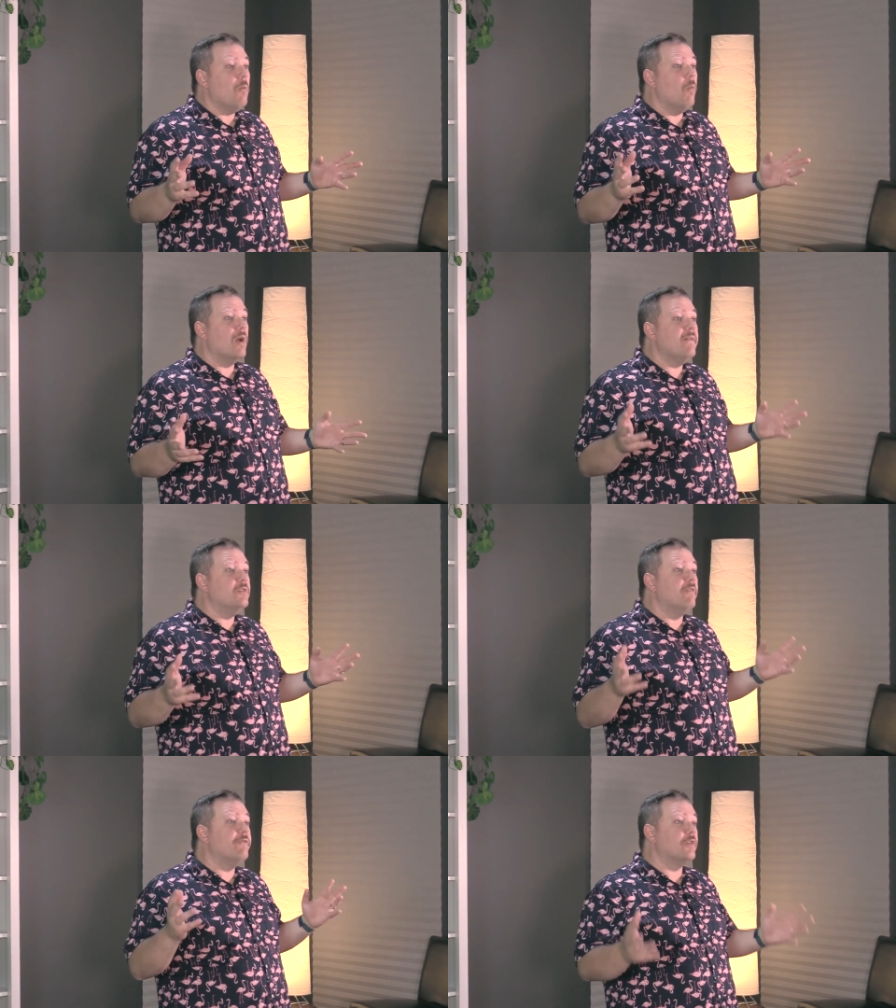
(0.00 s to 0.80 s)
one of
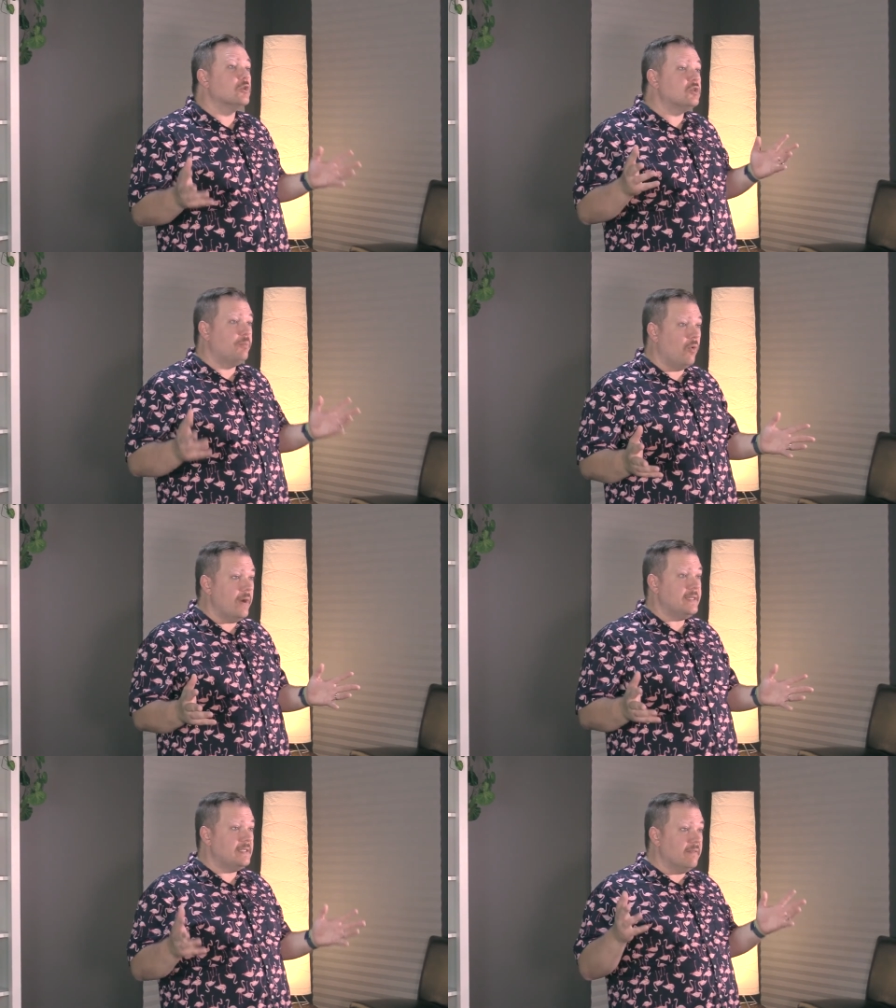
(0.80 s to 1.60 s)
the first
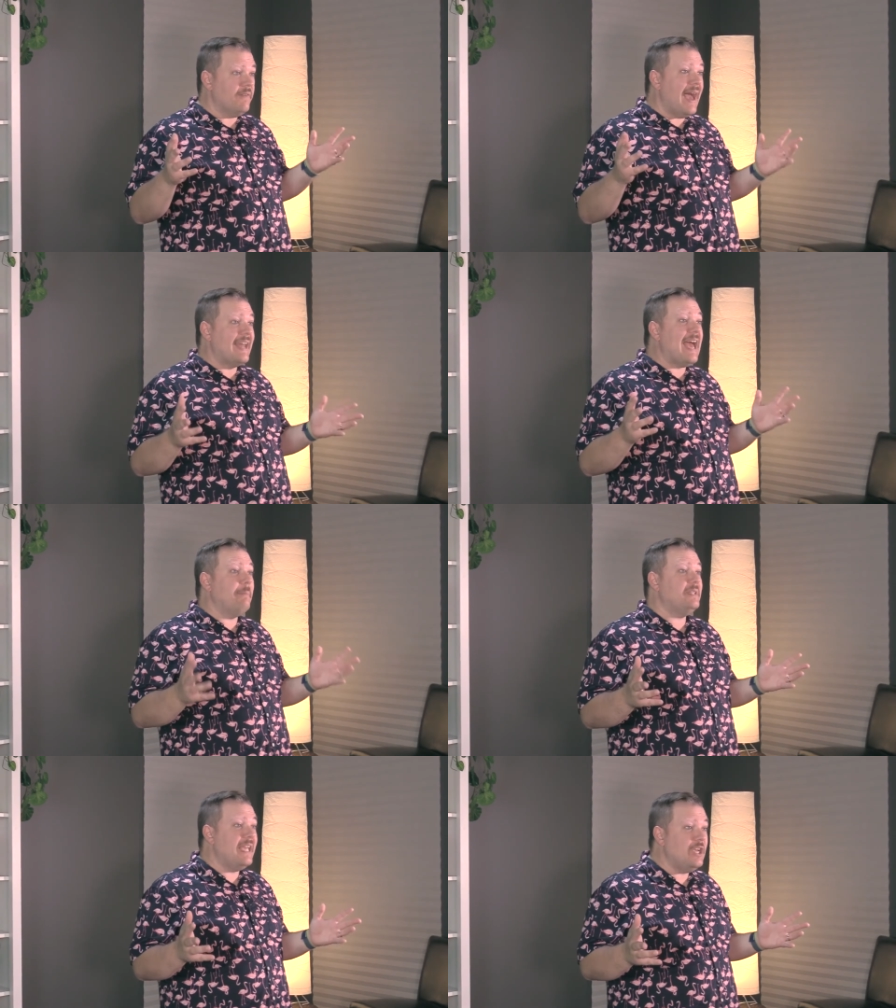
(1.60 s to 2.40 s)
points of
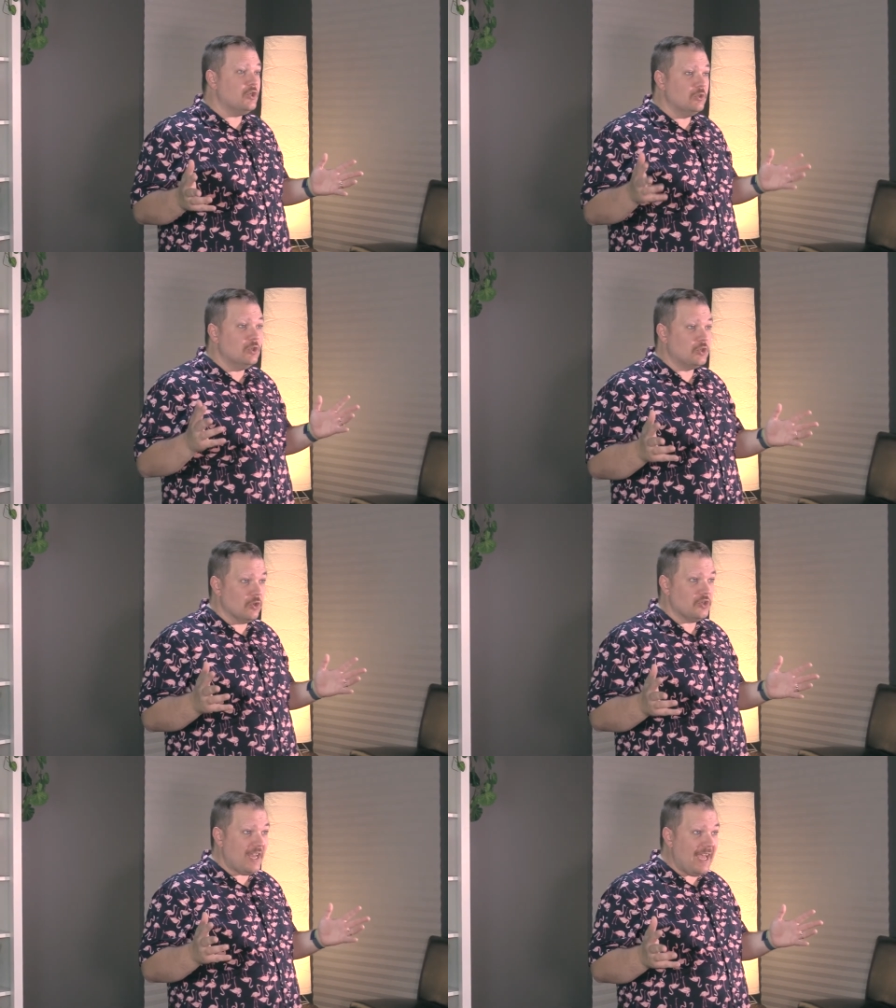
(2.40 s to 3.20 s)
adaptation the
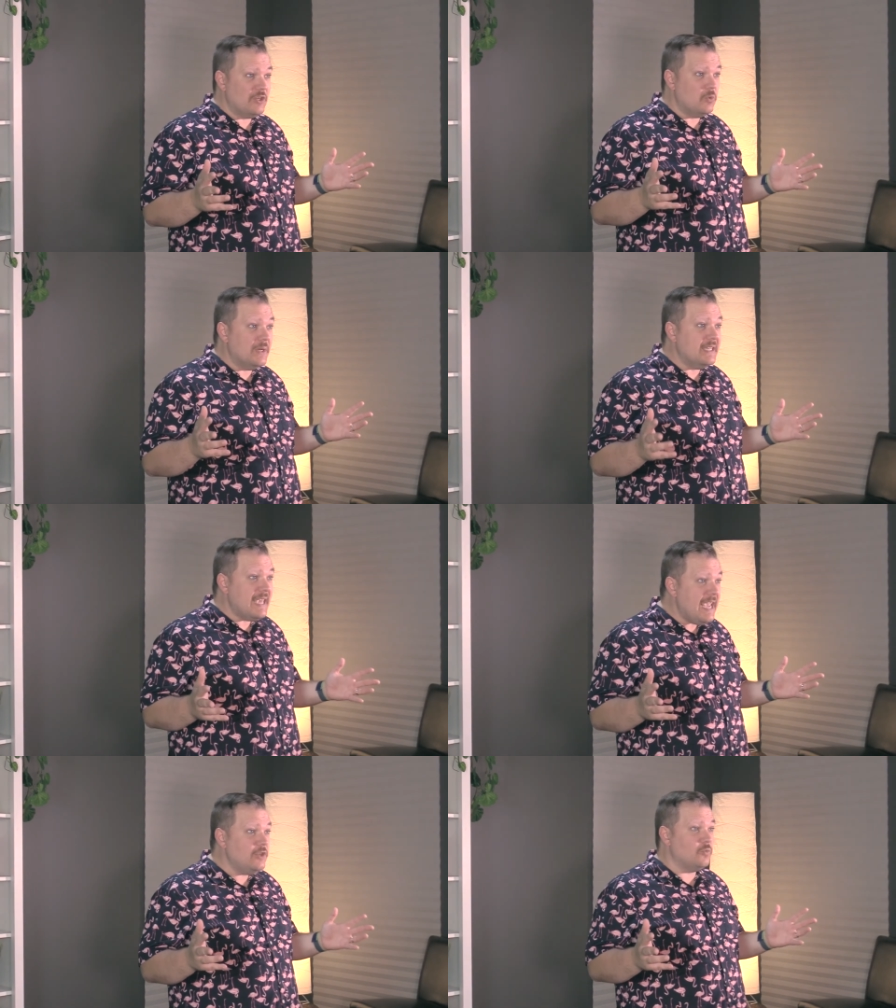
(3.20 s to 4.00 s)
church had to
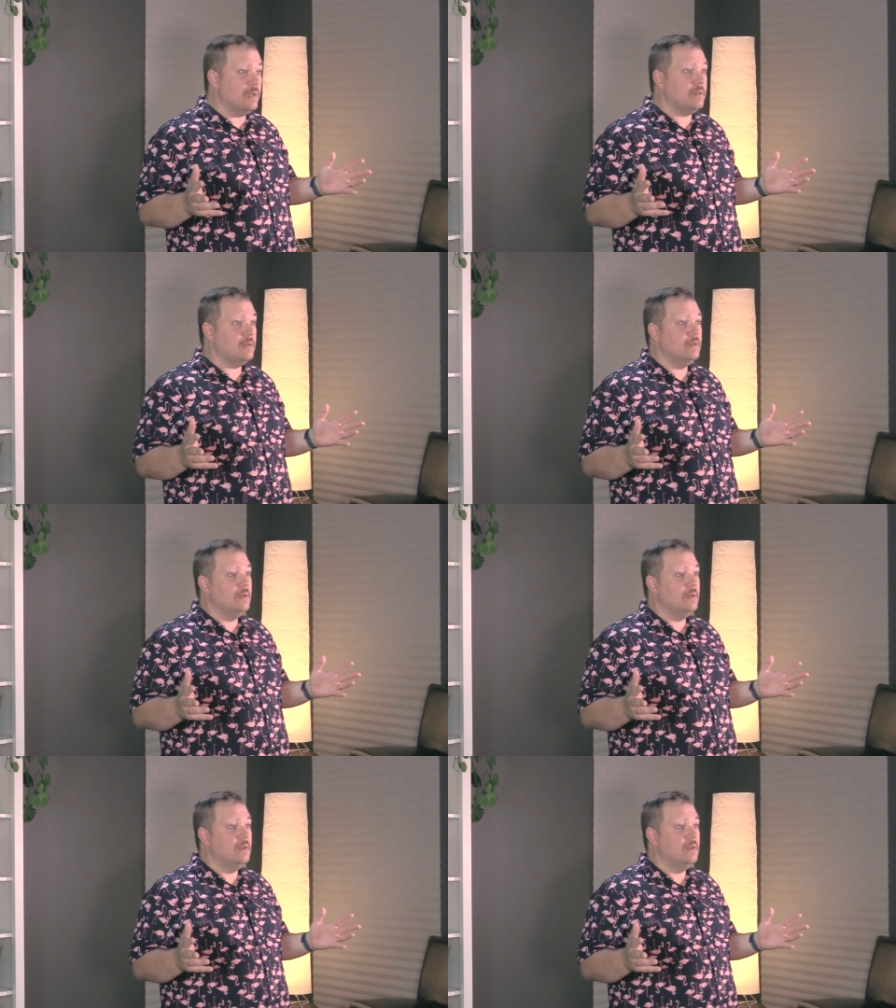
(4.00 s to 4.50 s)
engage with.